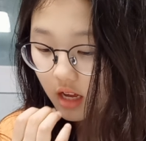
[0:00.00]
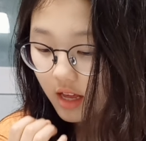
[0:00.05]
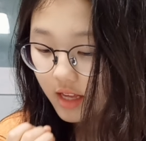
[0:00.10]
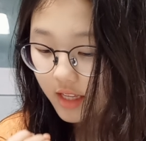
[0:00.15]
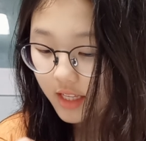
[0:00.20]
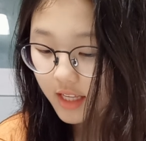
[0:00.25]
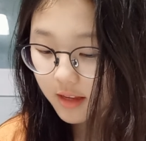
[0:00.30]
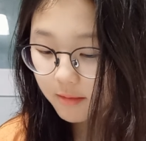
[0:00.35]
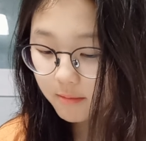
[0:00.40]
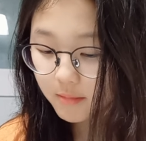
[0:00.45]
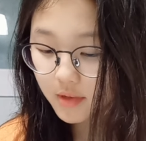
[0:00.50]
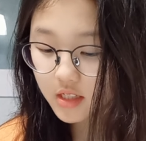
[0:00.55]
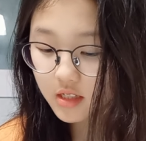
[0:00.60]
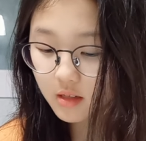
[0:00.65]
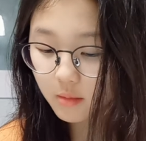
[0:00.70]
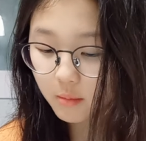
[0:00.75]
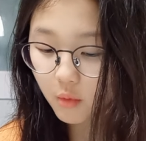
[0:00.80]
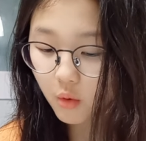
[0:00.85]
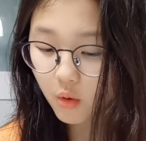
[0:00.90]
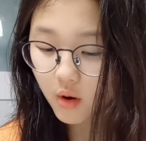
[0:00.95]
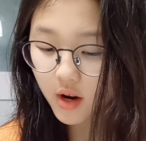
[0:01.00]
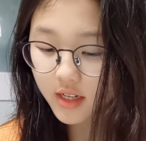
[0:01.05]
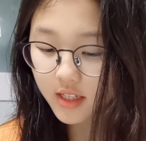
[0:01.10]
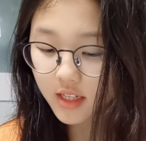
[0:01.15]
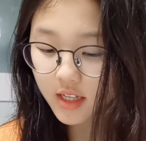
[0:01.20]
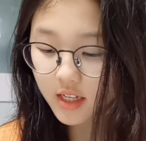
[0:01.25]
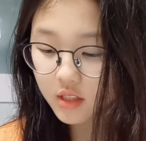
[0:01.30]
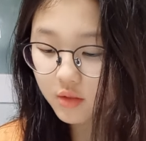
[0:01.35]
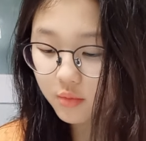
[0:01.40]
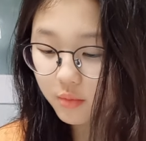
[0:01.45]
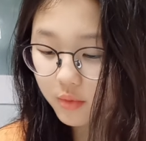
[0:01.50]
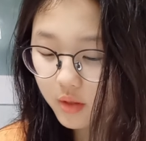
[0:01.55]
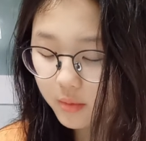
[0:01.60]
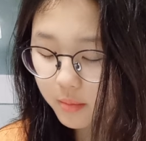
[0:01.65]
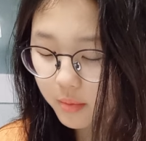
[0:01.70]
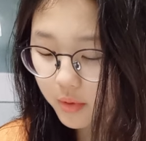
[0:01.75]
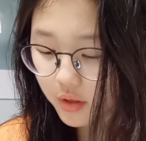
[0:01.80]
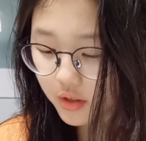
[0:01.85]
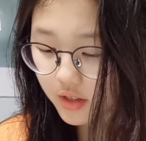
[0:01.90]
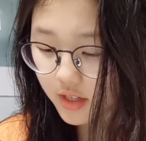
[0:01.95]
Give me some more ideas for the
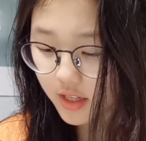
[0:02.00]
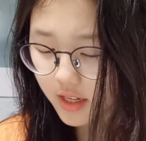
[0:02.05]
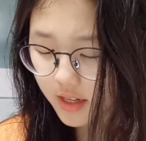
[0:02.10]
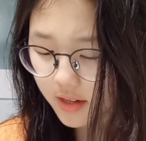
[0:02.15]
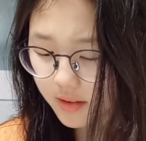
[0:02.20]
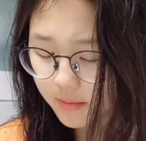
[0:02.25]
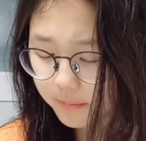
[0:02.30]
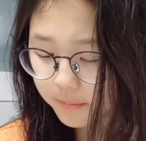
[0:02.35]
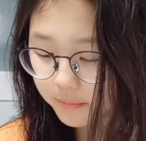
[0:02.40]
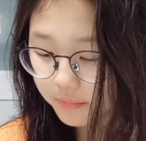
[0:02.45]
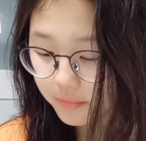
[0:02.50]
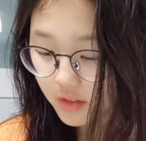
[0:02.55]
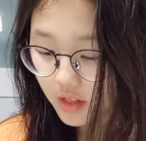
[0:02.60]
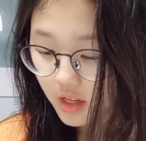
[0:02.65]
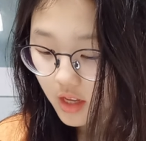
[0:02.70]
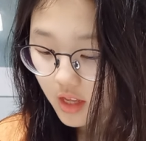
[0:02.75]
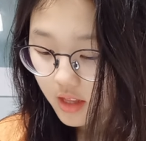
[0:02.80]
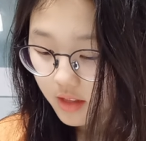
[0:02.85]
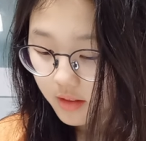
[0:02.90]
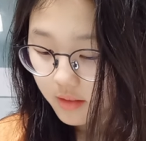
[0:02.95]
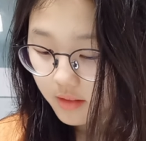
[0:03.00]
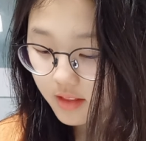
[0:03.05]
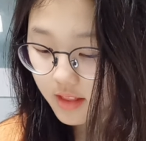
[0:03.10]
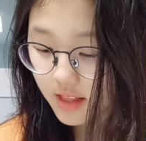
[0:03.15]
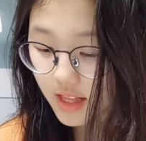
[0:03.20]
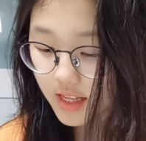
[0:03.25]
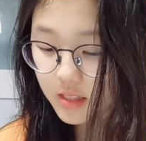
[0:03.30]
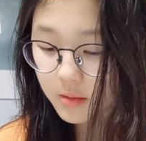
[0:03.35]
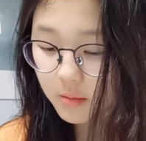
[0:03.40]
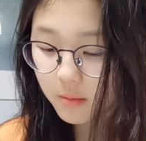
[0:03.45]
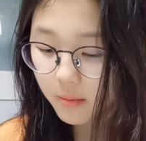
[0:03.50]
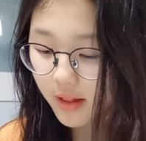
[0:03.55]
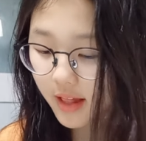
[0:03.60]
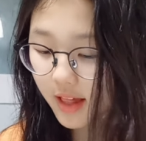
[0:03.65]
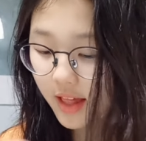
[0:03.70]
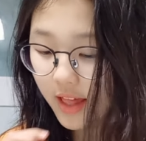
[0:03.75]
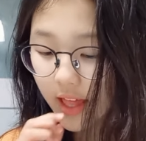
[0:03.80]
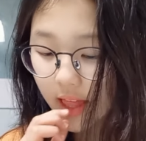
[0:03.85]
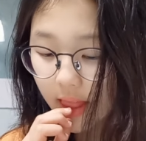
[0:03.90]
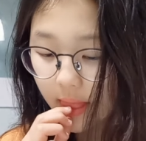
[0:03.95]
party. Let's
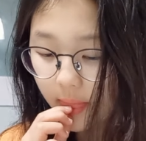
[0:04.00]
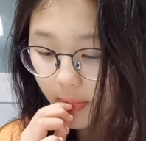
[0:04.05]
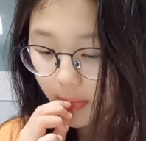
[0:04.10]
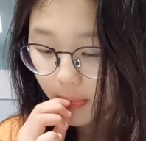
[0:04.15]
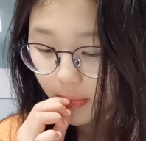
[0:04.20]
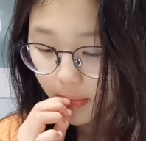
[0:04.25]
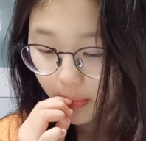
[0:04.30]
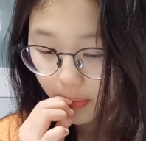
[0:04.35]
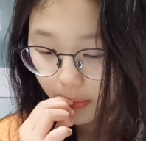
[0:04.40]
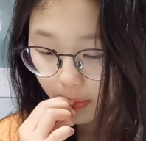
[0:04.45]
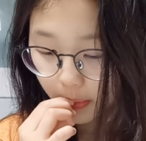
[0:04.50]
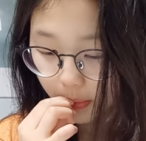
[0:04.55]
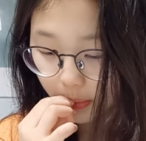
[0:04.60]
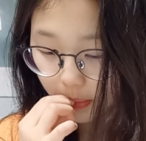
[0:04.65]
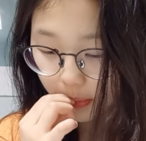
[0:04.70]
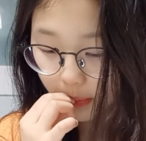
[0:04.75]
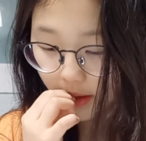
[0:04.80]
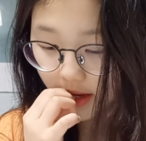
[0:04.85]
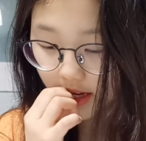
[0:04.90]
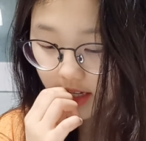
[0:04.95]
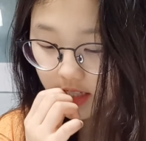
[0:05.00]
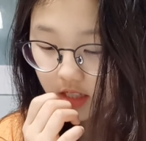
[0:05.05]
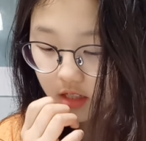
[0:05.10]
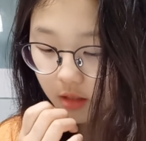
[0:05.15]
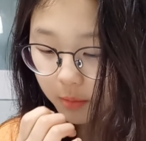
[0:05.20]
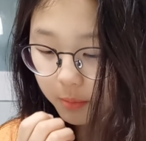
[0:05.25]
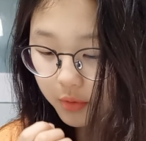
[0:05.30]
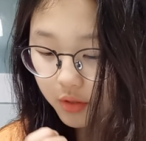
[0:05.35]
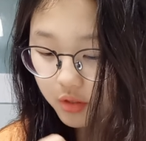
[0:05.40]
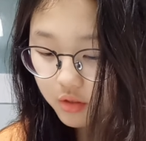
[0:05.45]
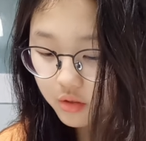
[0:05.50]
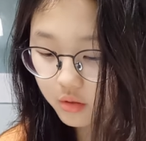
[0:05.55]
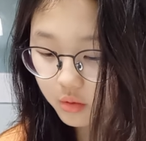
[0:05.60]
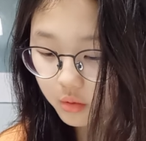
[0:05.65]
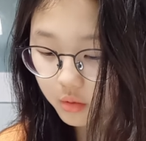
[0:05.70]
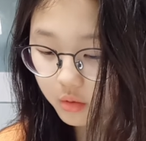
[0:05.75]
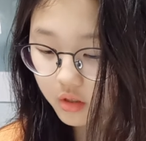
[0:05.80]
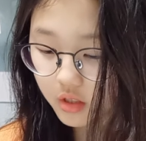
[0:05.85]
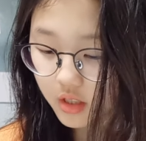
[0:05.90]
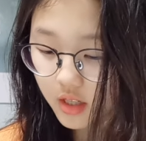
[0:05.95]
play Pass the
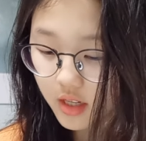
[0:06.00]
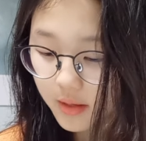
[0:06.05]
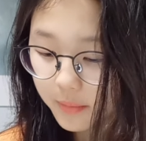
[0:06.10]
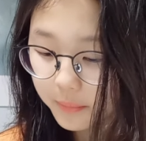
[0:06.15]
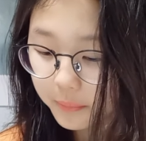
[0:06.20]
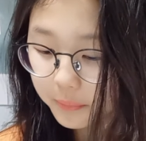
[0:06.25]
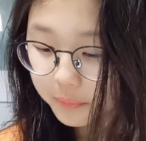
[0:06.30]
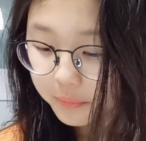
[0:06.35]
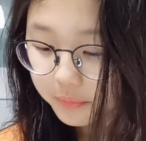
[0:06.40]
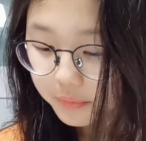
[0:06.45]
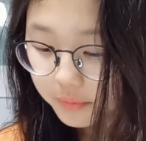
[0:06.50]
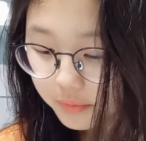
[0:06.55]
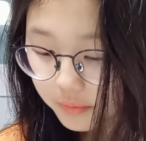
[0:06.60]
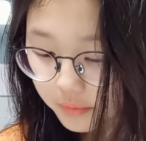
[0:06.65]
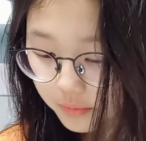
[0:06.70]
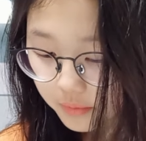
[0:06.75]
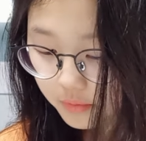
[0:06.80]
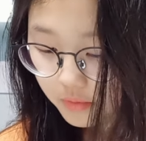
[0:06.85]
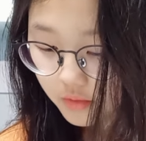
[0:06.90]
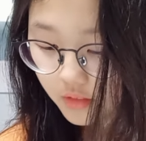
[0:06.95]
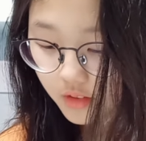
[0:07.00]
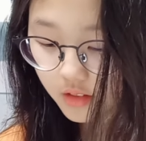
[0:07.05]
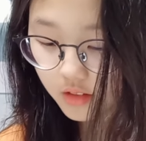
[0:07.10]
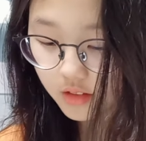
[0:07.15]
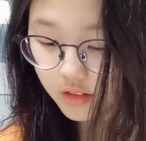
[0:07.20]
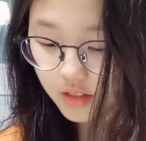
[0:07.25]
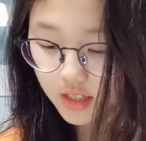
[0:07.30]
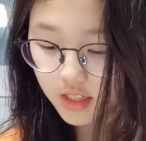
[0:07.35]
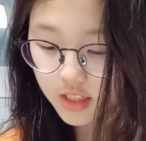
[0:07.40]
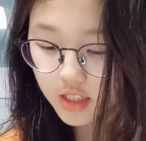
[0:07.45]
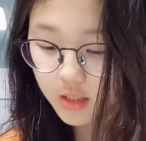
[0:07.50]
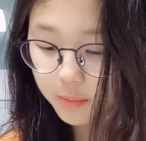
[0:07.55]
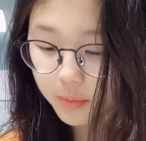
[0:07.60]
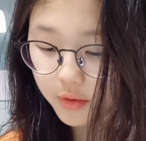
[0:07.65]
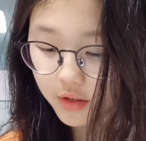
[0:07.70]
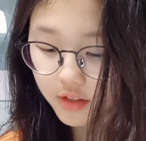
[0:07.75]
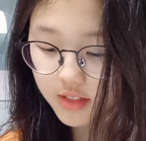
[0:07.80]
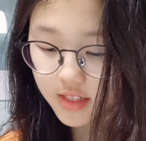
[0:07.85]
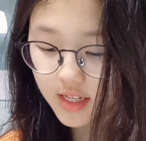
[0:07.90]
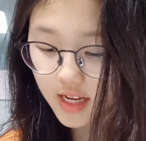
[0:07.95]
Purcell. It's a
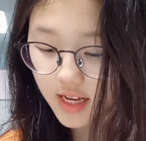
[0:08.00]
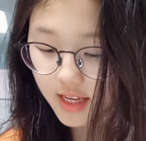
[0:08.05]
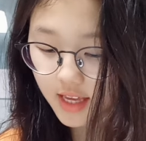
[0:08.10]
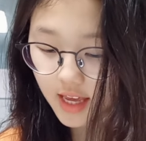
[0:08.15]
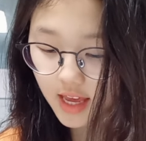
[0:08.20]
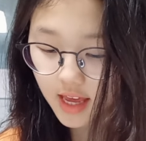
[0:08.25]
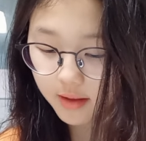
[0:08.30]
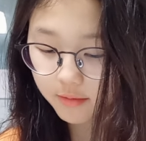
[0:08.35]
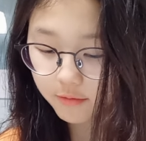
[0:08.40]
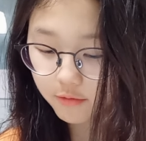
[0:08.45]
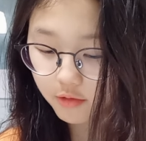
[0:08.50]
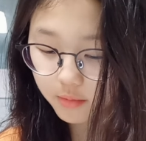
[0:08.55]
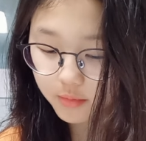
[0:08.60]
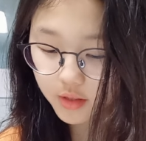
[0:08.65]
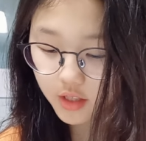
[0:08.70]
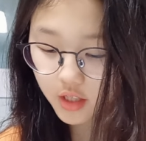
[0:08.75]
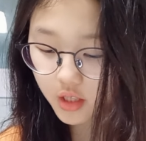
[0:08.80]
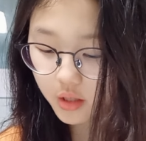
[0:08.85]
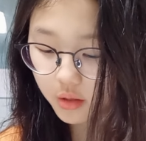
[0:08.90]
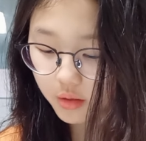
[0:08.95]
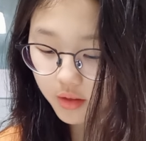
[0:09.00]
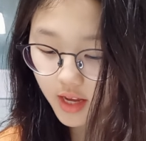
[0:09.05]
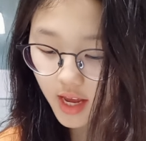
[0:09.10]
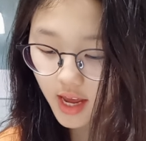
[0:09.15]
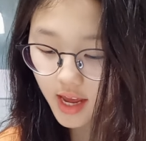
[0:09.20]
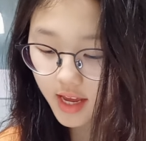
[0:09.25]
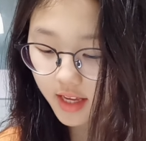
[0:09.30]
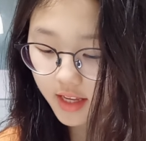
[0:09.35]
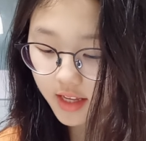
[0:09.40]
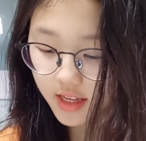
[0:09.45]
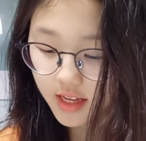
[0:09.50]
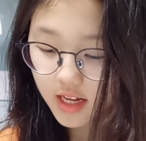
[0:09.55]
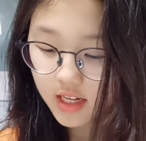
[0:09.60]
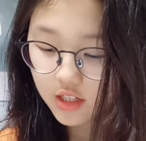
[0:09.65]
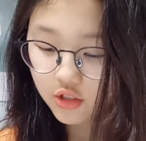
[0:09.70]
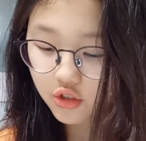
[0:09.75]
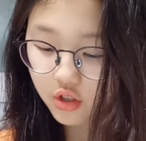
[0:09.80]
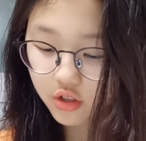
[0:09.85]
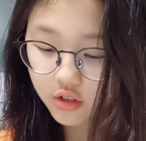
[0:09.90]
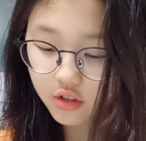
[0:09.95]
birthday game from the UK.
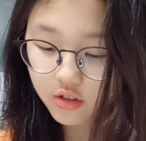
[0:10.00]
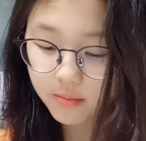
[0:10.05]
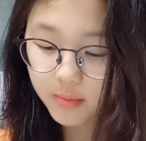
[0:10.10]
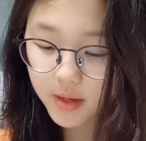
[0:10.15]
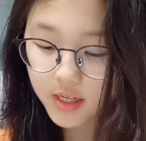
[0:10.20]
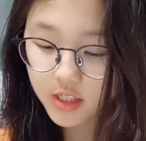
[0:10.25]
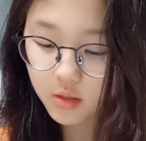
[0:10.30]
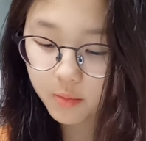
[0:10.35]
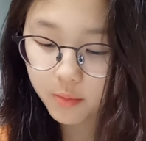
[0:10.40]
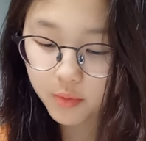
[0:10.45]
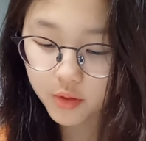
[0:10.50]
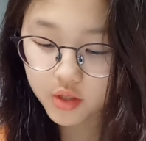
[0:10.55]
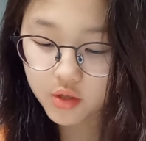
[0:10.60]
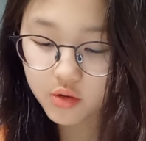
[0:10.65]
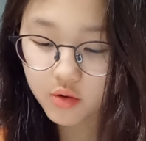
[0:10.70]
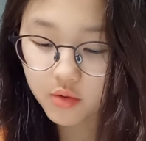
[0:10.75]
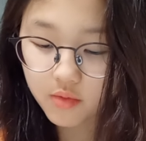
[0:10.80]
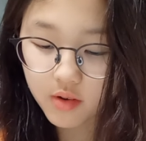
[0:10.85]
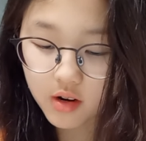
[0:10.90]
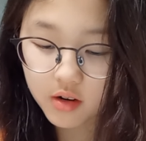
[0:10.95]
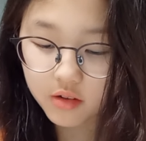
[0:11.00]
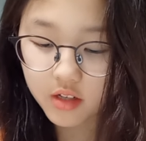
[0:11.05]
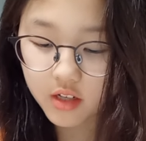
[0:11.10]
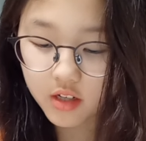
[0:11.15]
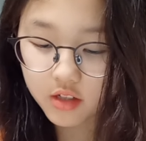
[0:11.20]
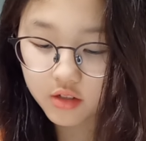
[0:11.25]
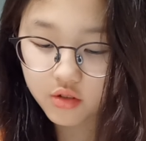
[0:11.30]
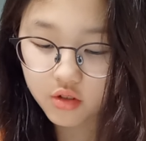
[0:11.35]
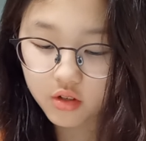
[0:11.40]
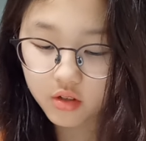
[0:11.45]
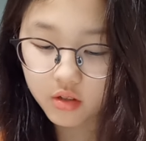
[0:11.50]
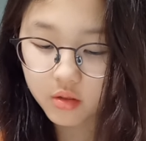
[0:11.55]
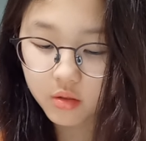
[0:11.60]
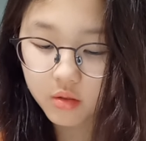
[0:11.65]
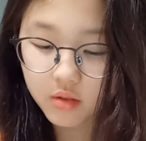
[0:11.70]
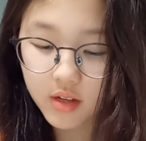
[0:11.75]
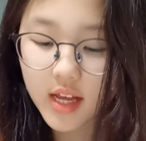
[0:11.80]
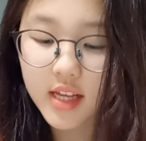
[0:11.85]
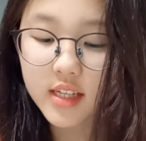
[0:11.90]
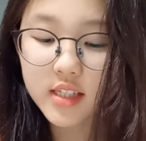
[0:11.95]
Children pass a purcell around in a
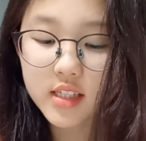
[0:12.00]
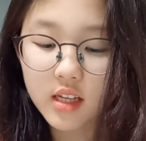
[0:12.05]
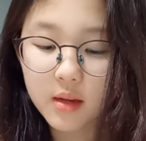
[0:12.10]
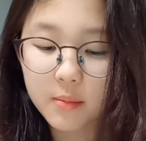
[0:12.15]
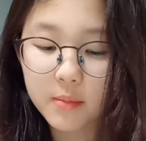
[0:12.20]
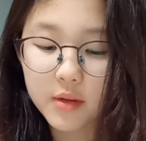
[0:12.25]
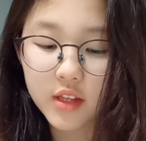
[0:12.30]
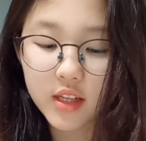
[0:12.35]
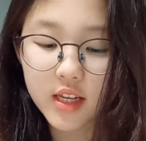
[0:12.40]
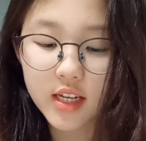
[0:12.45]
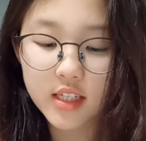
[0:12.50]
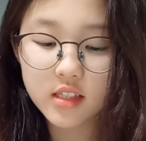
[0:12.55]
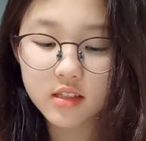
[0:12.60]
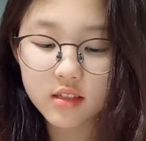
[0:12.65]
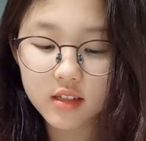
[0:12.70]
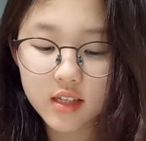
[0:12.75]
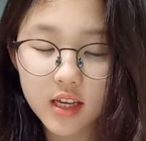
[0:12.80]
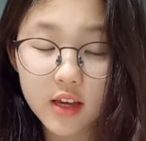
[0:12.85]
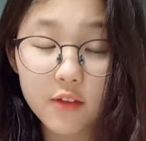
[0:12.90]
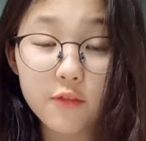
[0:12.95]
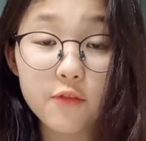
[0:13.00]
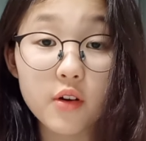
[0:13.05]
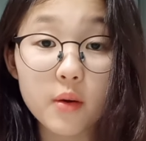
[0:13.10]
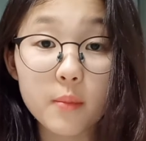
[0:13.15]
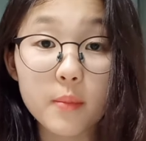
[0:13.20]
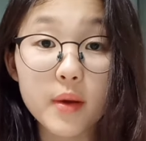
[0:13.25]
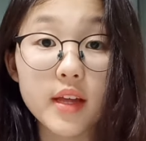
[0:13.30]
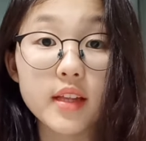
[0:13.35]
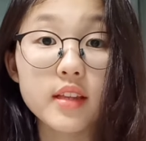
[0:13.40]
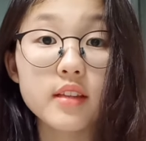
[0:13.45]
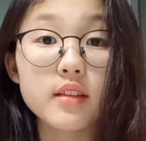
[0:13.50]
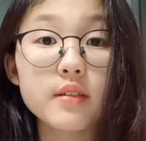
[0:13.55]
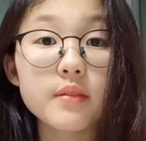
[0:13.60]
circle and someone gets a gift from it.